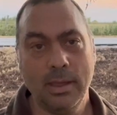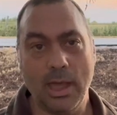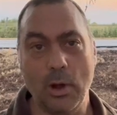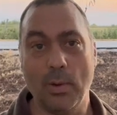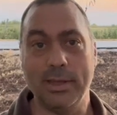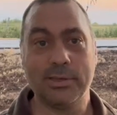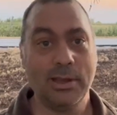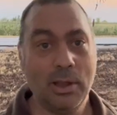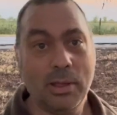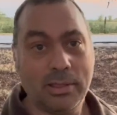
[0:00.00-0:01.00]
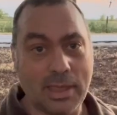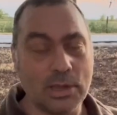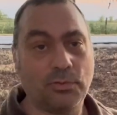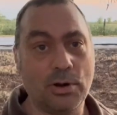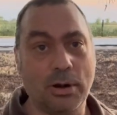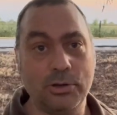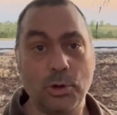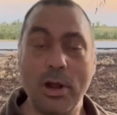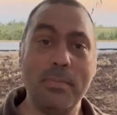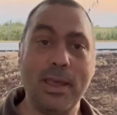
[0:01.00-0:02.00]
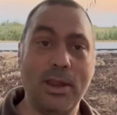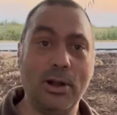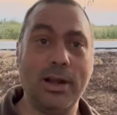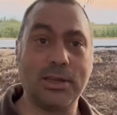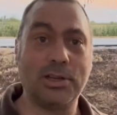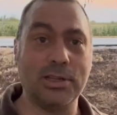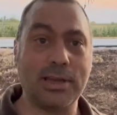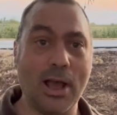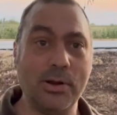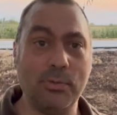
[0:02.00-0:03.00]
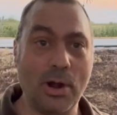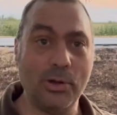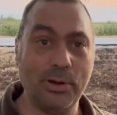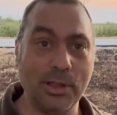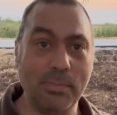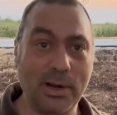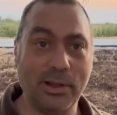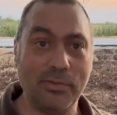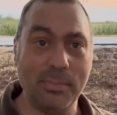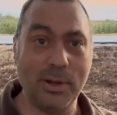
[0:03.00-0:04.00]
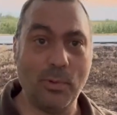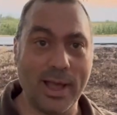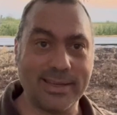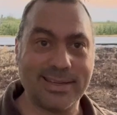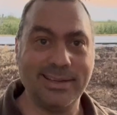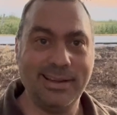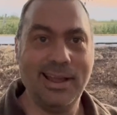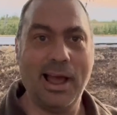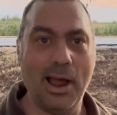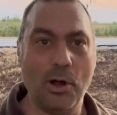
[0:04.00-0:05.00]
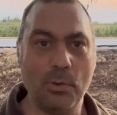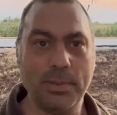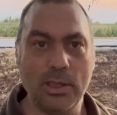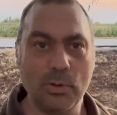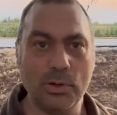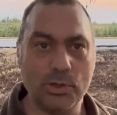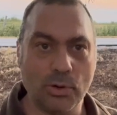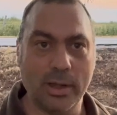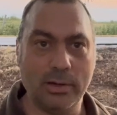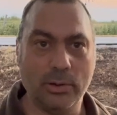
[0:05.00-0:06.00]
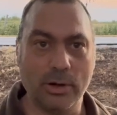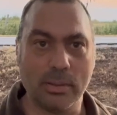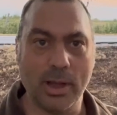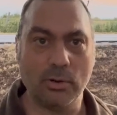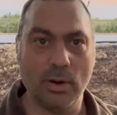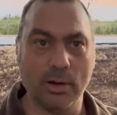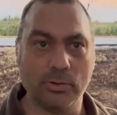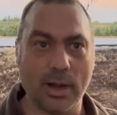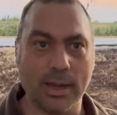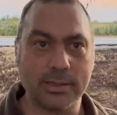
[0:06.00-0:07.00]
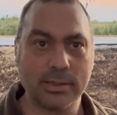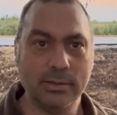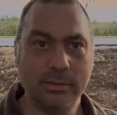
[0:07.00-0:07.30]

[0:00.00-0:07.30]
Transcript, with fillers: Anyways, Thanks for uh, joining me here next to this county road in the middle of the Midwest. I hope that you enjoyed learning about ground cracks.